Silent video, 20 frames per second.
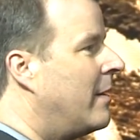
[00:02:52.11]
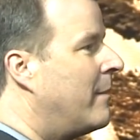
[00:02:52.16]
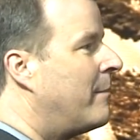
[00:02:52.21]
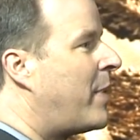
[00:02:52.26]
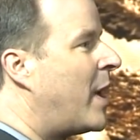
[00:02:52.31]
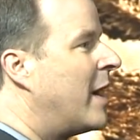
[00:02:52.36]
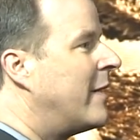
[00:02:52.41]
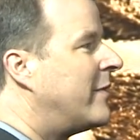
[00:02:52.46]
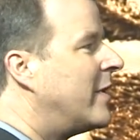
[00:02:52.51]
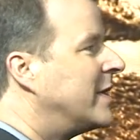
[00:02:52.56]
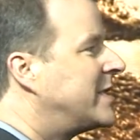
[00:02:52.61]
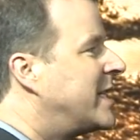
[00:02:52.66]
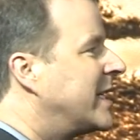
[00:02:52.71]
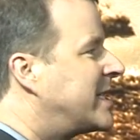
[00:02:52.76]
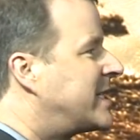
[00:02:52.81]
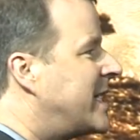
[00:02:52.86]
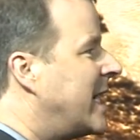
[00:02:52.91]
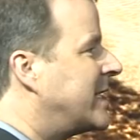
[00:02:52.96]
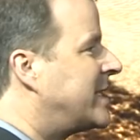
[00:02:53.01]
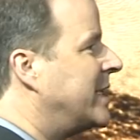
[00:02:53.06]
Part of our
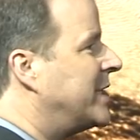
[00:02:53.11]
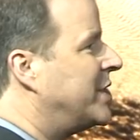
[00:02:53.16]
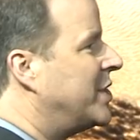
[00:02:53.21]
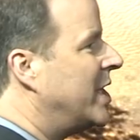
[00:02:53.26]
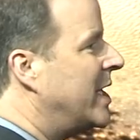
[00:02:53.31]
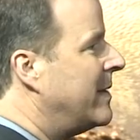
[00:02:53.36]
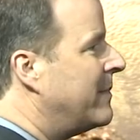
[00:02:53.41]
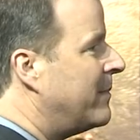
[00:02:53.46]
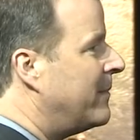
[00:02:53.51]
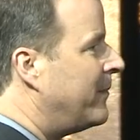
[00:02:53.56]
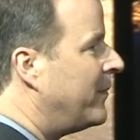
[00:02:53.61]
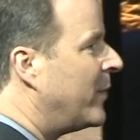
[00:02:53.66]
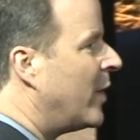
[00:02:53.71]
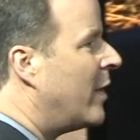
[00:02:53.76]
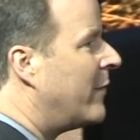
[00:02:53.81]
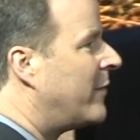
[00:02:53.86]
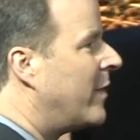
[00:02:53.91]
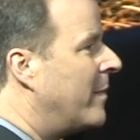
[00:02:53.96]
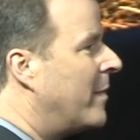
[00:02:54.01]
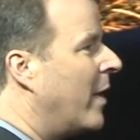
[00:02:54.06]
success at Jeep
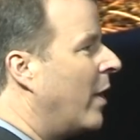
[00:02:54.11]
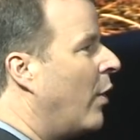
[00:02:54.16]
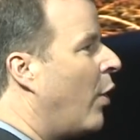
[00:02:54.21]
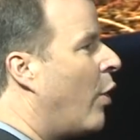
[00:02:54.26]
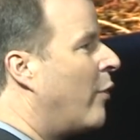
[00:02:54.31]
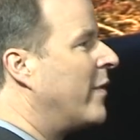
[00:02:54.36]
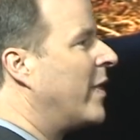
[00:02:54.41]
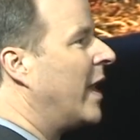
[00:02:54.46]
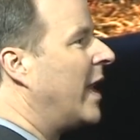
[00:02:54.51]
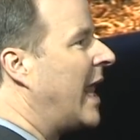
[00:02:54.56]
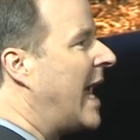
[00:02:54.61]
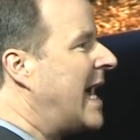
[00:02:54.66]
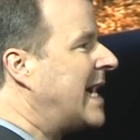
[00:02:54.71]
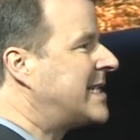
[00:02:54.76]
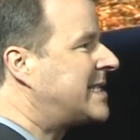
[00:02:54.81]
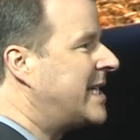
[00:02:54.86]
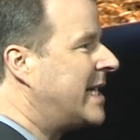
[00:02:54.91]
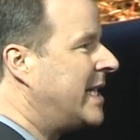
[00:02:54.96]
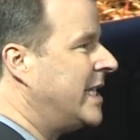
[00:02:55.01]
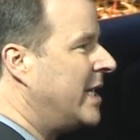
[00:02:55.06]
over the
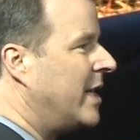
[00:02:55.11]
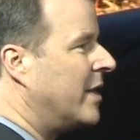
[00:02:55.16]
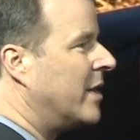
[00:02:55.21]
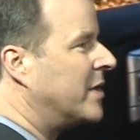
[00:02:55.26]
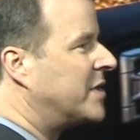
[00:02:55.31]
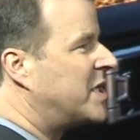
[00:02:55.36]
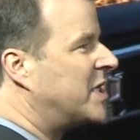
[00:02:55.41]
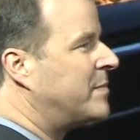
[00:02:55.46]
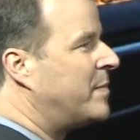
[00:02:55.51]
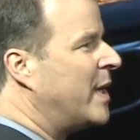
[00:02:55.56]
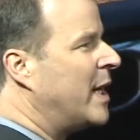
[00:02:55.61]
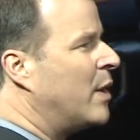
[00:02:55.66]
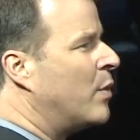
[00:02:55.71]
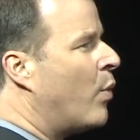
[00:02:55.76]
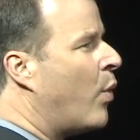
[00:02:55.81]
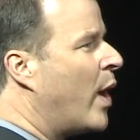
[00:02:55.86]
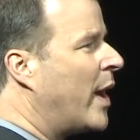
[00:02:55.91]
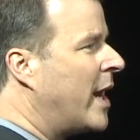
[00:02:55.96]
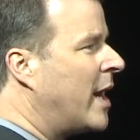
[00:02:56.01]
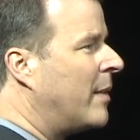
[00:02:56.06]
last 80 years is being
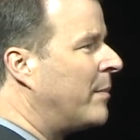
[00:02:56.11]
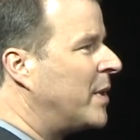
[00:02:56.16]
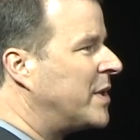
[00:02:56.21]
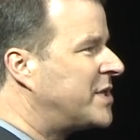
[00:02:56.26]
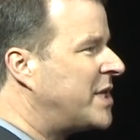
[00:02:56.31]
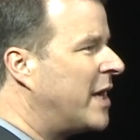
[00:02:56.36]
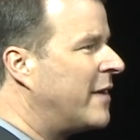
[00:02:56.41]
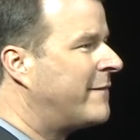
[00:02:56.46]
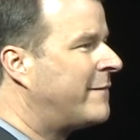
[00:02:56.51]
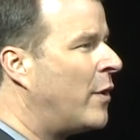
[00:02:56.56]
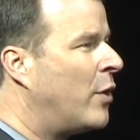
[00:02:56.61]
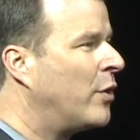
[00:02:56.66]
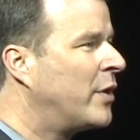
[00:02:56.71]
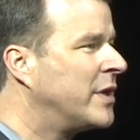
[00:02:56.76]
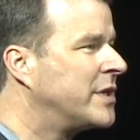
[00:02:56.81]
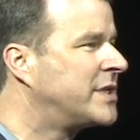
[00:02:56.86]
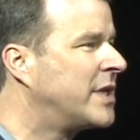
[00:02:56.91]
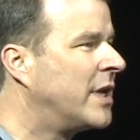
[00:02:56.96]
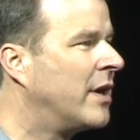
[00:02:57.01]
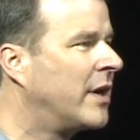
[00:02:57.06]
100%
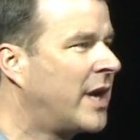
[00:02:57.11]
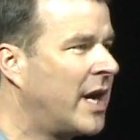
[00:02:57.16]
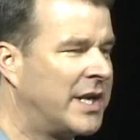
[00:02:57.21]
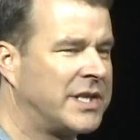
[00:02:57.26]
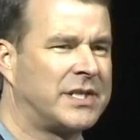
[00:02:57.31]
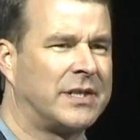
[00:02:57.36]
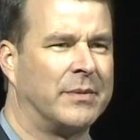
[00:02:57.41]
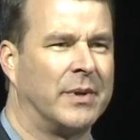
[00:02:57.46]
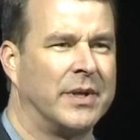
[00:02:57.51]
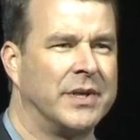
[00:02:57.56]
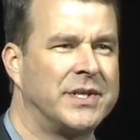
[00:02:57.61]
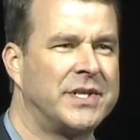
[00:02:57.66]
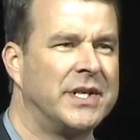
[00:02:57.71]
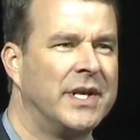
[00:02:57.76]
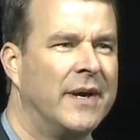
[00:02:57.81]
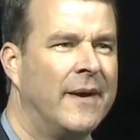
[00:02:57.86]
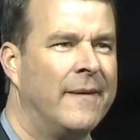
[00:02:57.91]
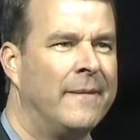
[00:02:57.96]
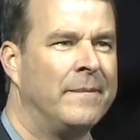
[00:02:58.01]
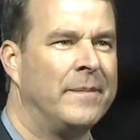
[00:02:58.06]
focused on our customers
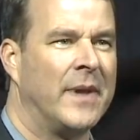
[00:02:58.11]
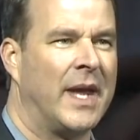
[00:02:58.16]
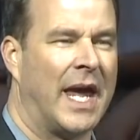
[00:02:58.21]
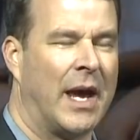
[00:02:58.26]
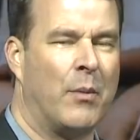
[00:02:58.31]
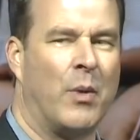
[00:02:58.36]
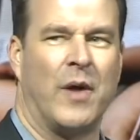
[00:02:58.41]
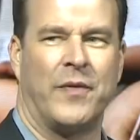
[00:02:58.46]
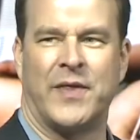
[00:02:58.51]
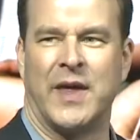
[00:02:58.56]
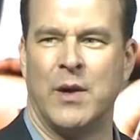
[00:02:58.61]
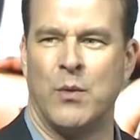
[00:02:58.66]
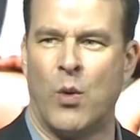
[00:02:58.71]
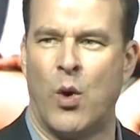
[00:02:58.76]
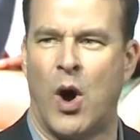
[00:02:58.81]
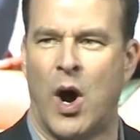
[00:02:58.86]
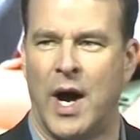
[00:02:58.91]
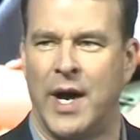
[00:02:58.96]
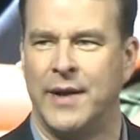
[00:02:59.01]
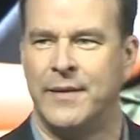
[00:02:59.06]
and what they
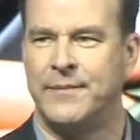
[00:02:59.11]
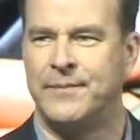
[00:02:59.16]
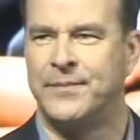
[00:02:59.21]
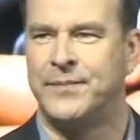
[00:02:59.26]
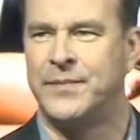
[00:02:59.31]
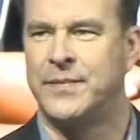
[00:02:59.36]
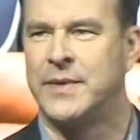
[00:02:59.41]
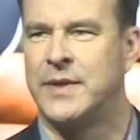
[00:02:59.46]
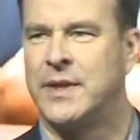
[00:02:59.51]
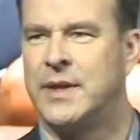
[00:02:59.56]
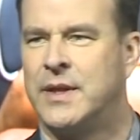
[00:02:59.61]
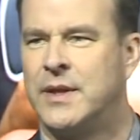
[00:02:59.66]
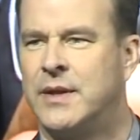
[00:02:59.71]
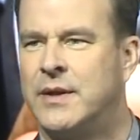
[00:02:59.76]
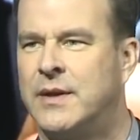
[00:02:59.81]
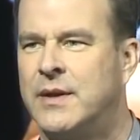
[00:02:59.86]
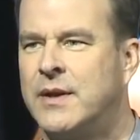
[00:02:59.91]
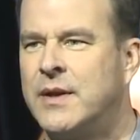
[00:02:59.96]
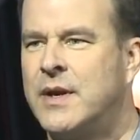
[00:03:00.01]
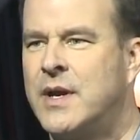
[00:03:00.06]
want.
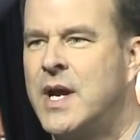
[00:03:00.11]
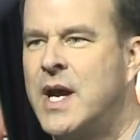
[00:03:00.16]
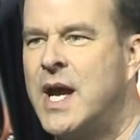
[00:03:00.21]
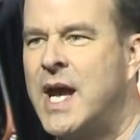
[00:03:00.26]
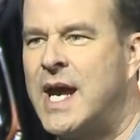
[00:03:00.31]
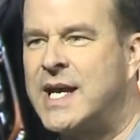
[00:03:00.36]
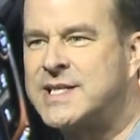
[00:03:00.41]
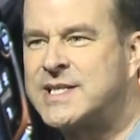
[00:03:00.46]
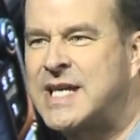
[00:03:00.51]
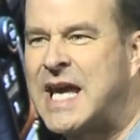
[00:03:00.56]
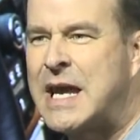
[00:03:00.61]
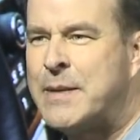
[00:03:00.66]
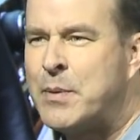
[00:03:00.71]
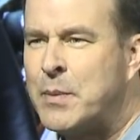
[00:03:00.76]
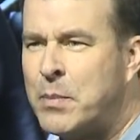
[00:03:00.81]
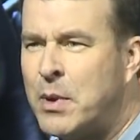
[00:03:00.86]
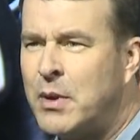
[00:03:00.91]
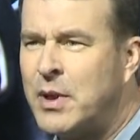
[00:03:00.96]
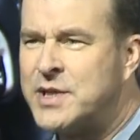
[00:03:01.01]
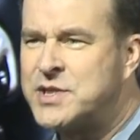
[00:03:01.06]
As
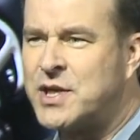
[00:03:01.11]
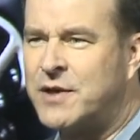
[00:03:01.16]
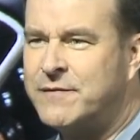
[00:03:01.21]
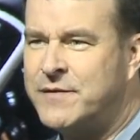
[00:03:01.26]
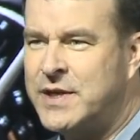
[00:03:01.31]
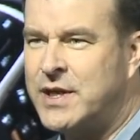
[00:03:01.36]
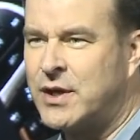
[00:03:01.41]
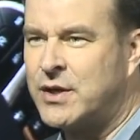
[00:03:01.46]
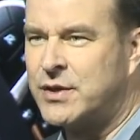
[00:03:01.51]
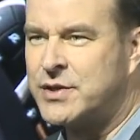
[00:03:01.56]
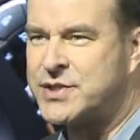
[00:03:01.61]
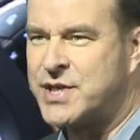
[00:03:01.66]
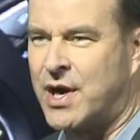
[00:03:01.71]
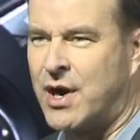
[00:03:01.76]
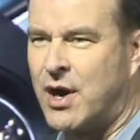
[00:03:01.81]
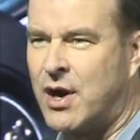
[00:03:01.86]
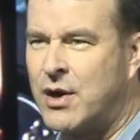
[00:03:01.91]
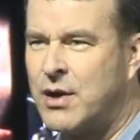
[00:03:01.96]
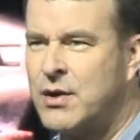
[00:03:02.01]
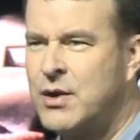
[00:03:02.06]
capable as our vehicles
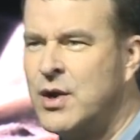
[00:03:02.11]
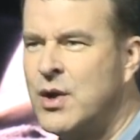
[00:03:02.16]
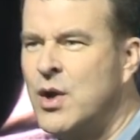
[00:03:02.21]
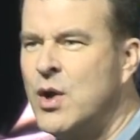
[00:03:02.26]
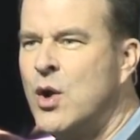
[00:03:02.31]
are,